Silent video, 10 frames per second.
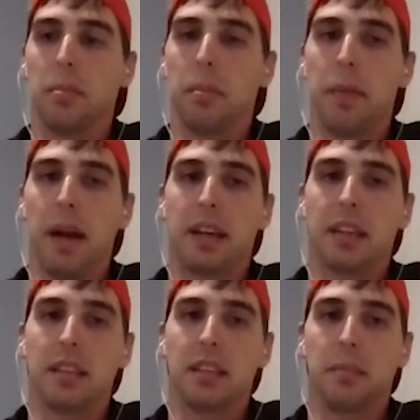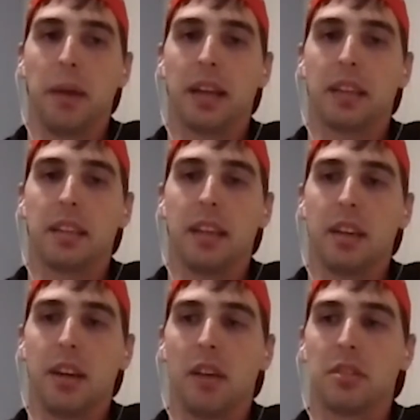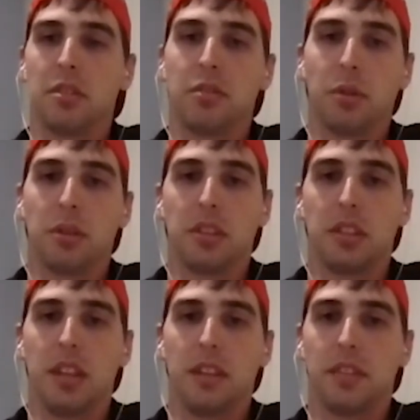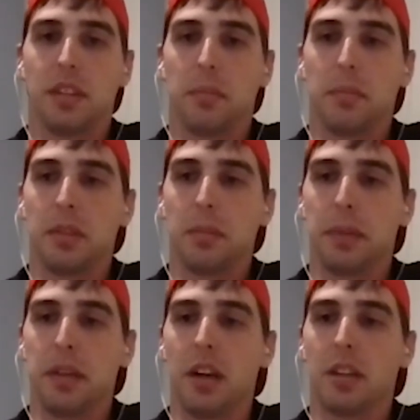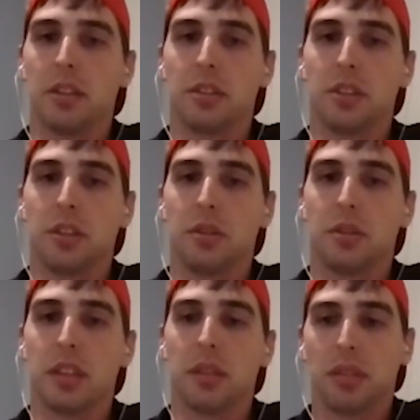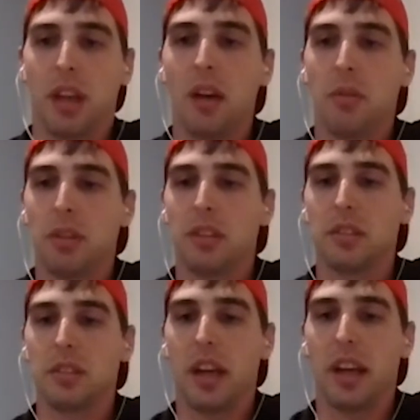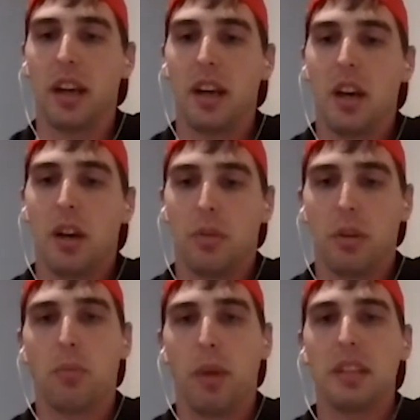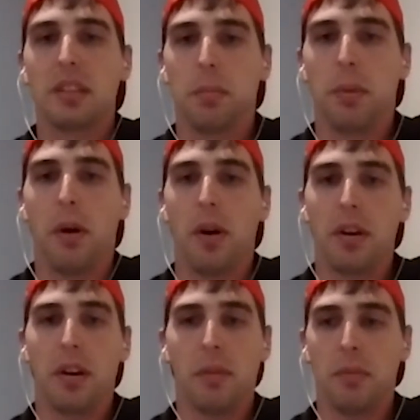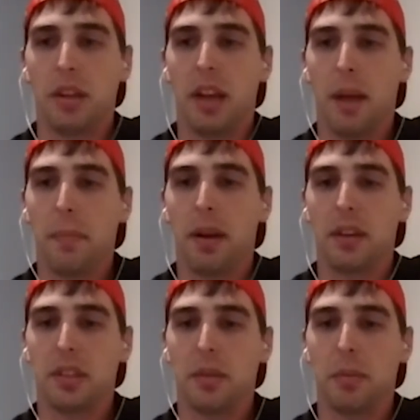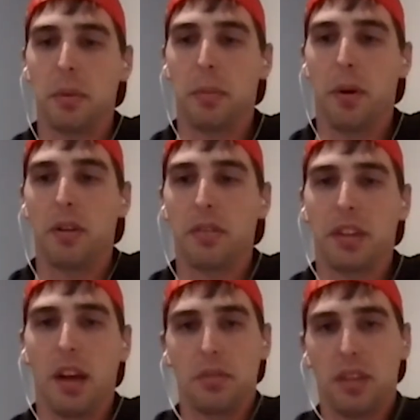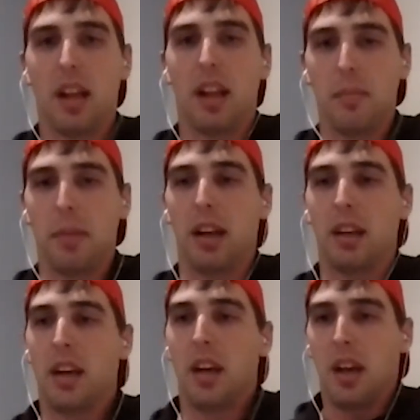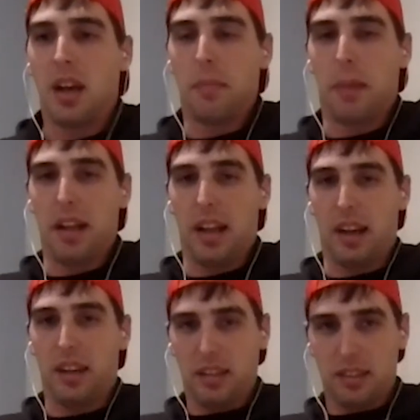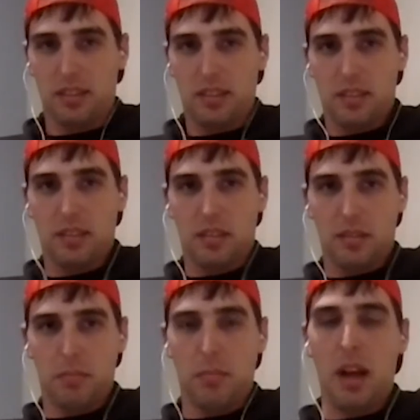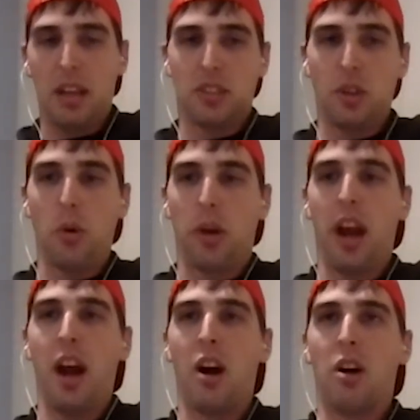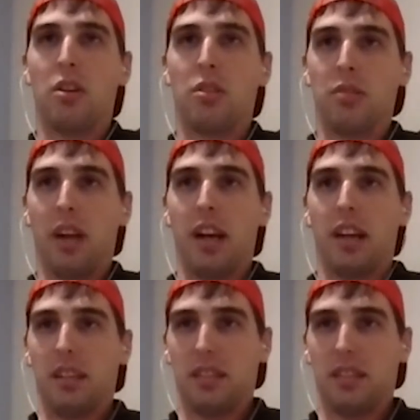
back in the day. I was never fortunate enough to be on those shows, and it was kind of one of those, like, with Raise the Bar. I'm really happy I was able to be a part of it. That was kind of like my SoCal, like,